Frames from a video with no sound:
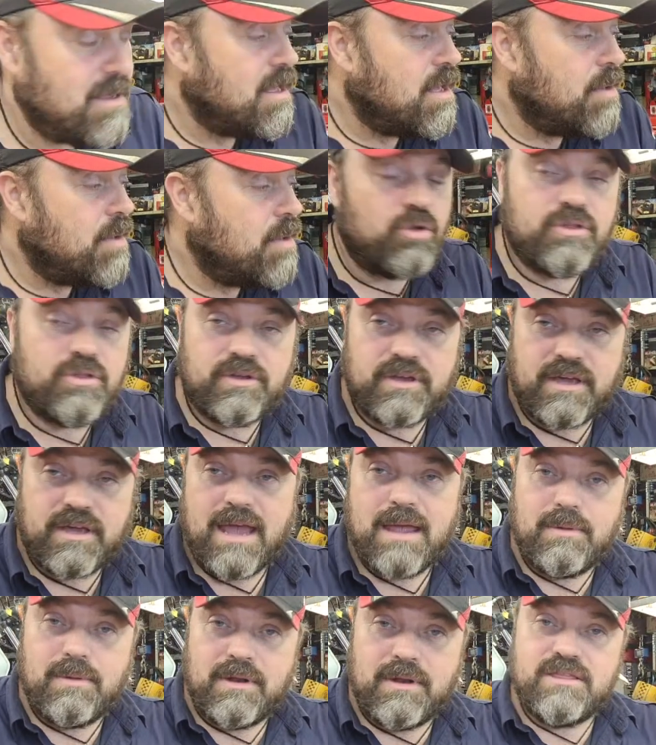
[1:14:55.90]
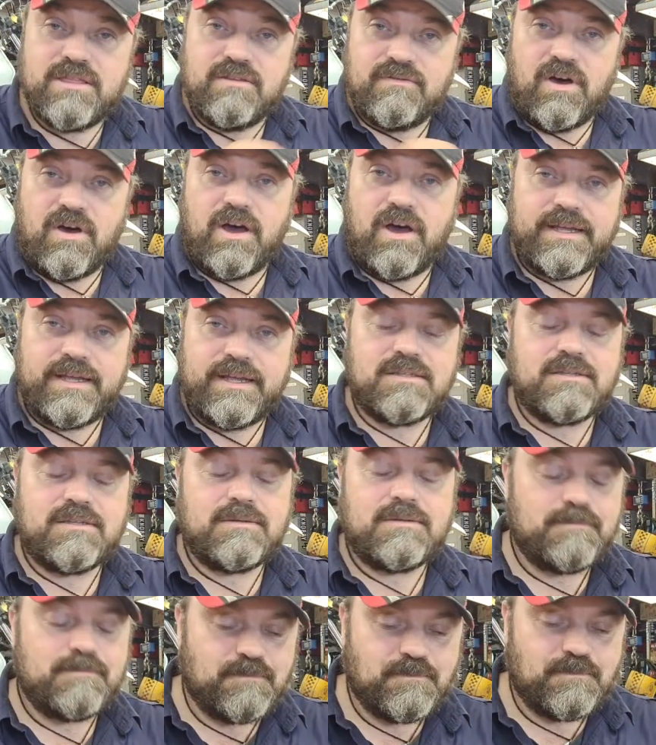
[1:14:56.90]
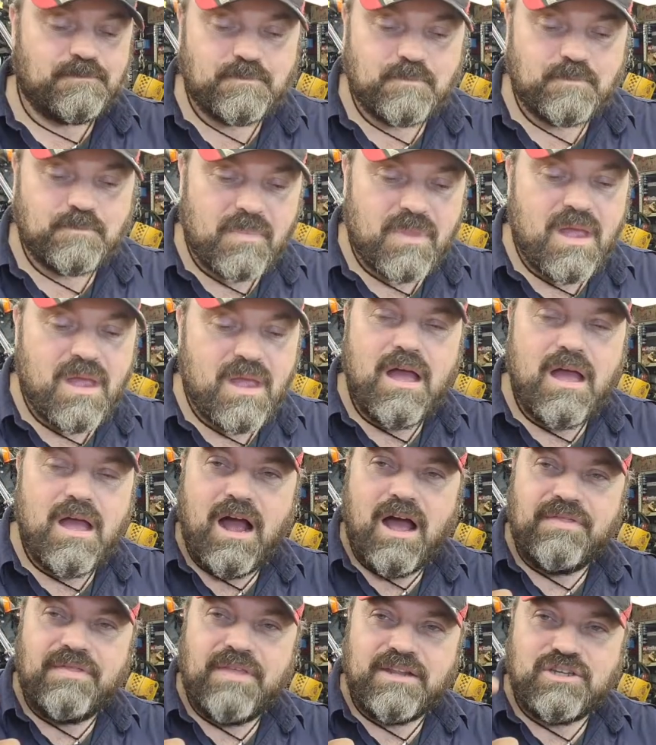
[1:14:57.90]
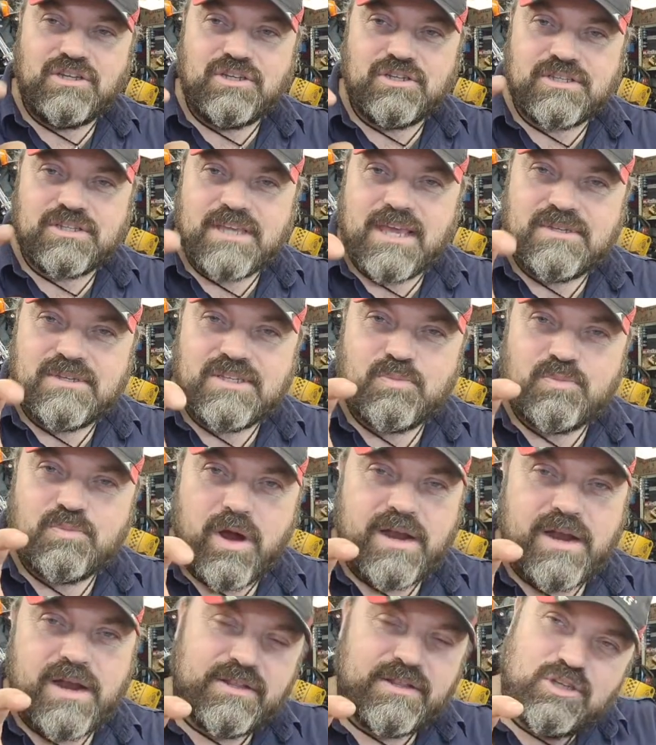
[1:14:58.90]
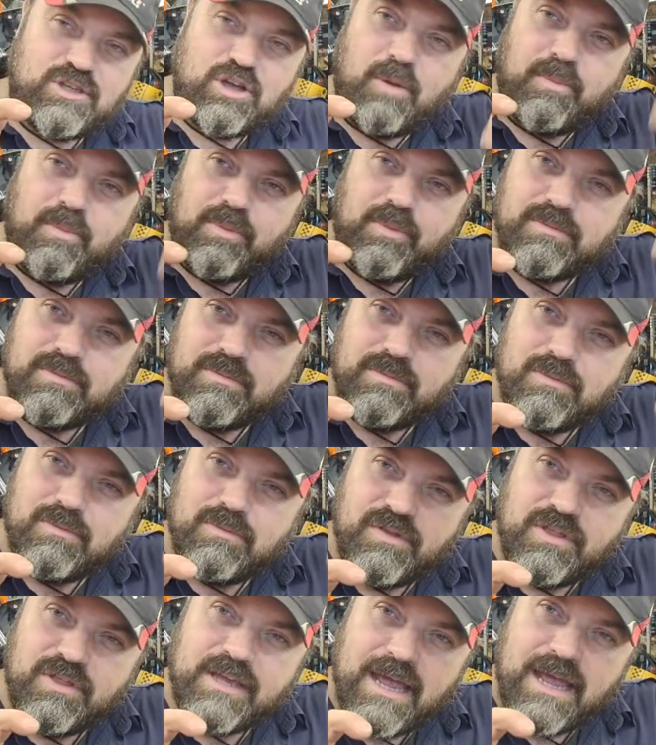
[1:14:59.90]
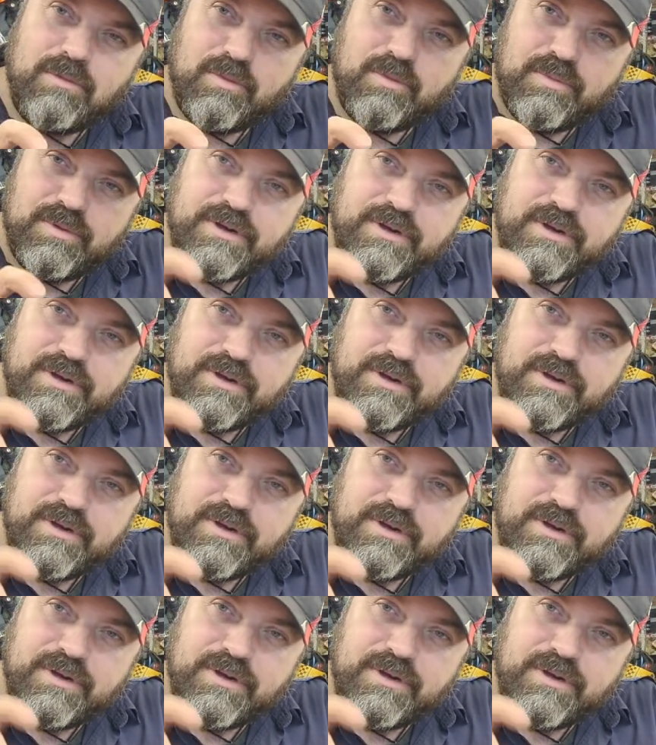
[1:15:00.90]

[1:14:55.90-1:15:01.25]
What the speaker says: put the cable in the vise, and then just keep spraying at the top and moving the cable up and